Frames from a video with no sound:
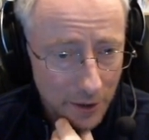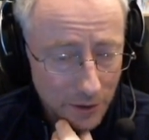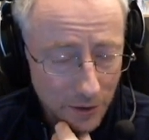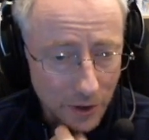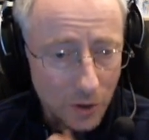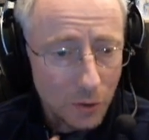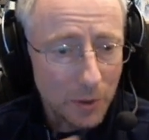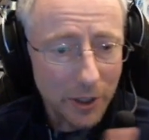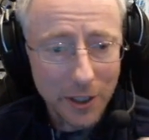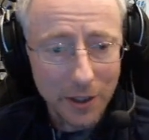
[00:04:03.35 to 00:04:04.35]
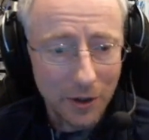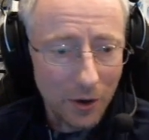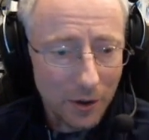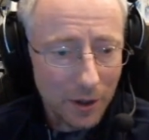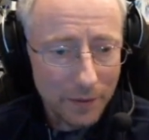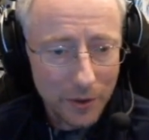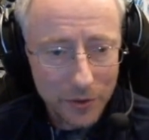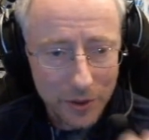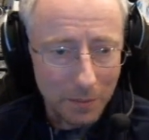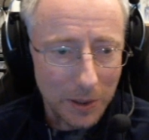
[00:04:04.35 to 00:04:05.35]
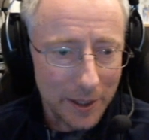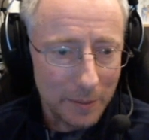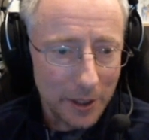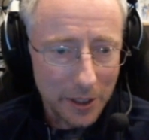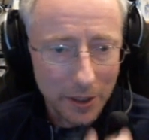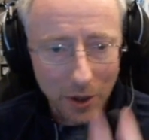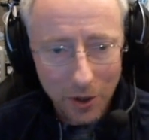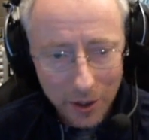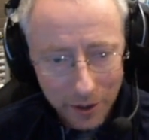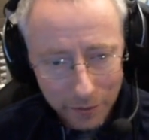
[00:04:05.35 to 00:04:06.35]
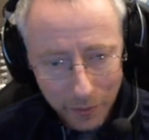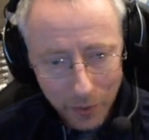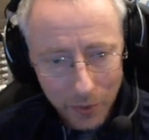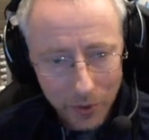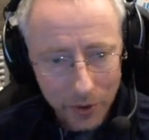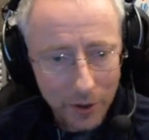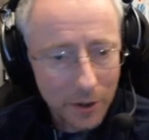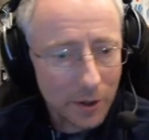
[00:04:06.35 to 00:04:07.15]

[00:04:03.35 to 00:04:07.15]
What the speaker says: So the Code Monkey can archive those. You can play them again, archive more.